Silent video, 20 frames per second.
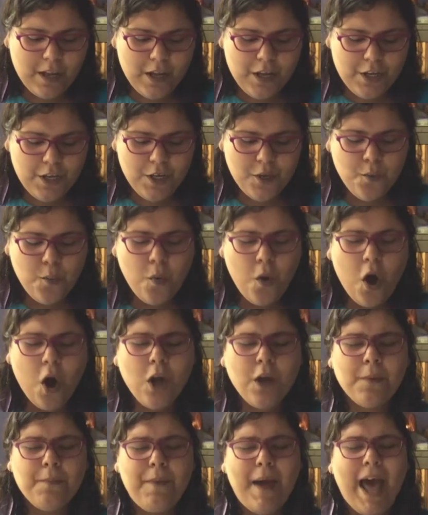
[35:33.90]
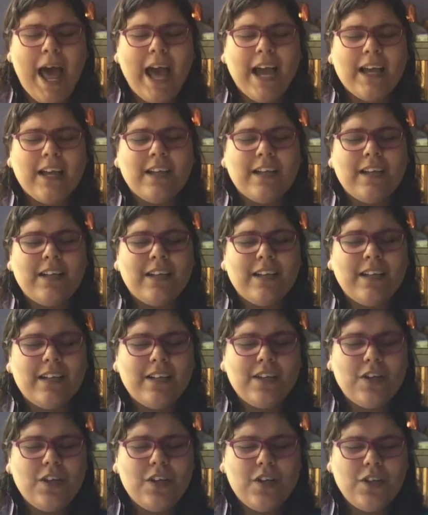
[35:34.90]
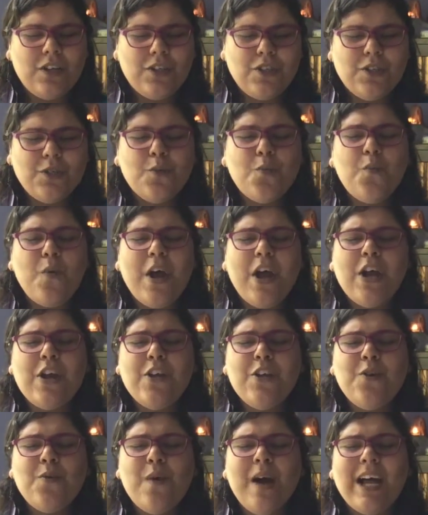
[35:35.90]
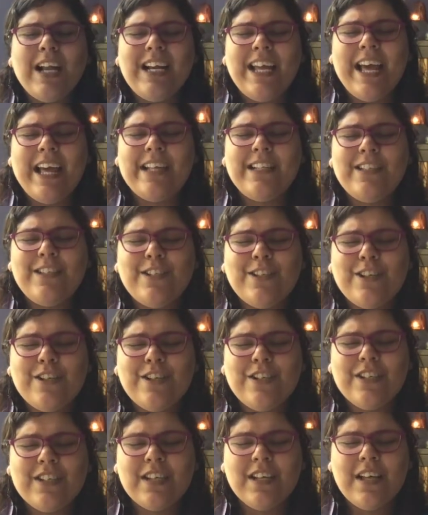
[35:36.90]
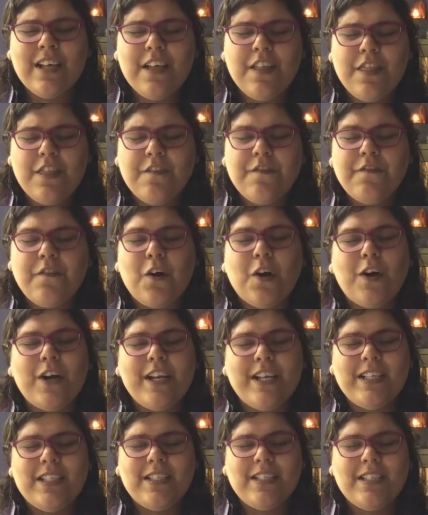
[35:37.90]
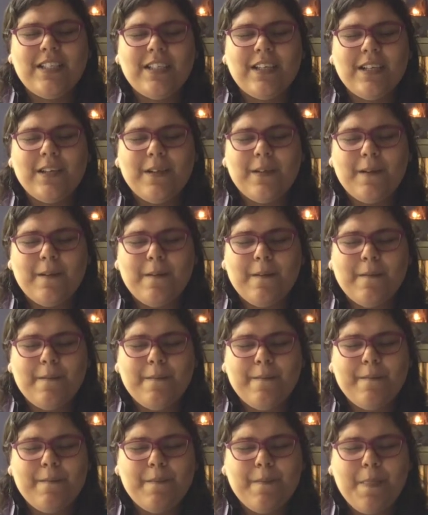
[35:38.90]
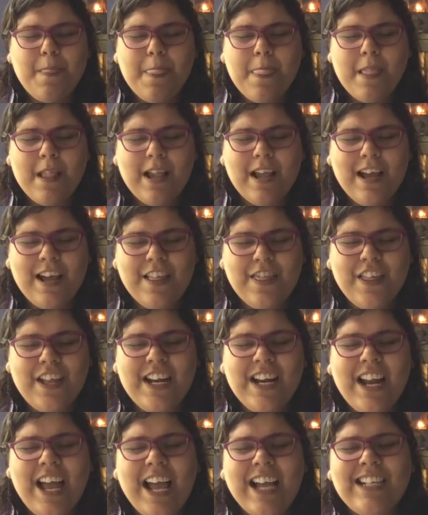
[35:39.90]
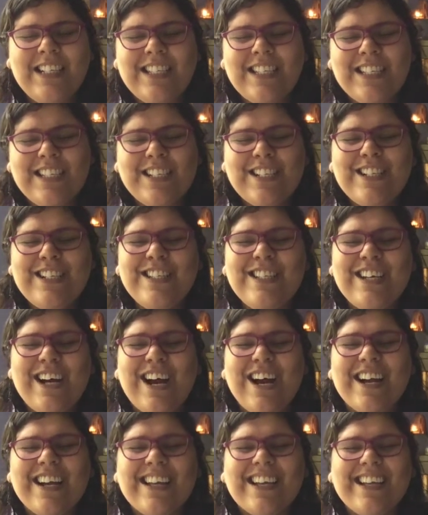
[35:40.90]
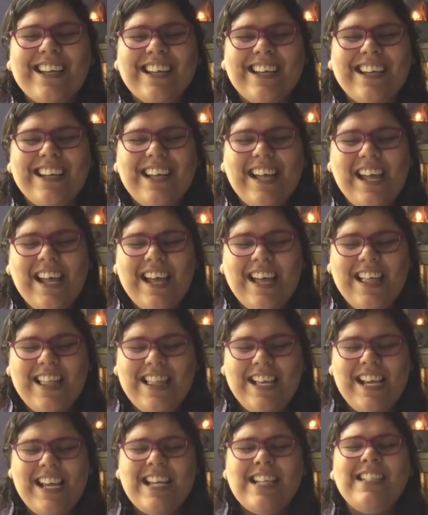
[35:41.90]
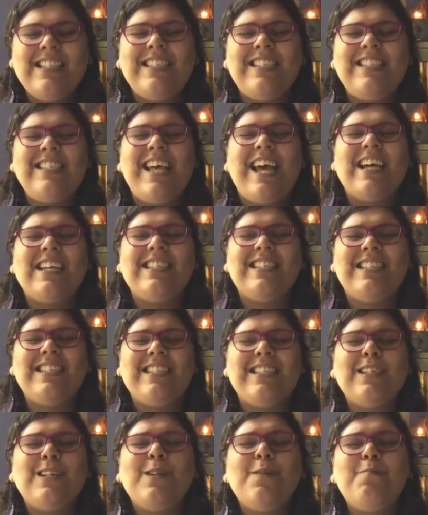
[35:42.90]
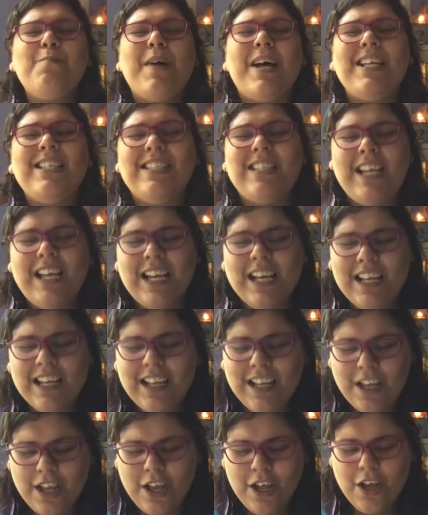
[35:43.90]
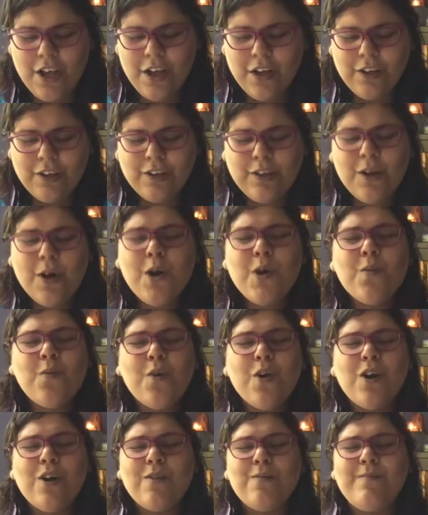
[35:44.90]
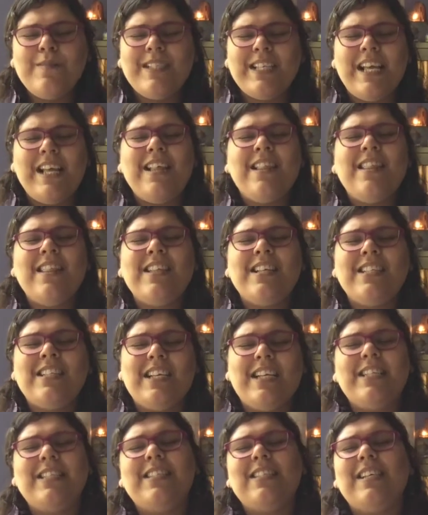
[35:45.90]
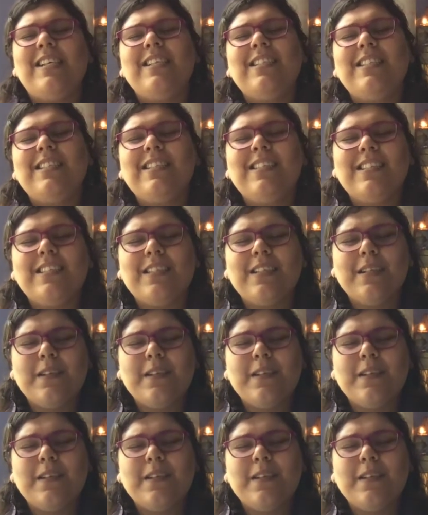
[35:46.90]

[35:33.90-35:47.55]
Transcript: You walk back to where you had entered the forest. The night still dark, the insects still buzzing, glowworms in the distance.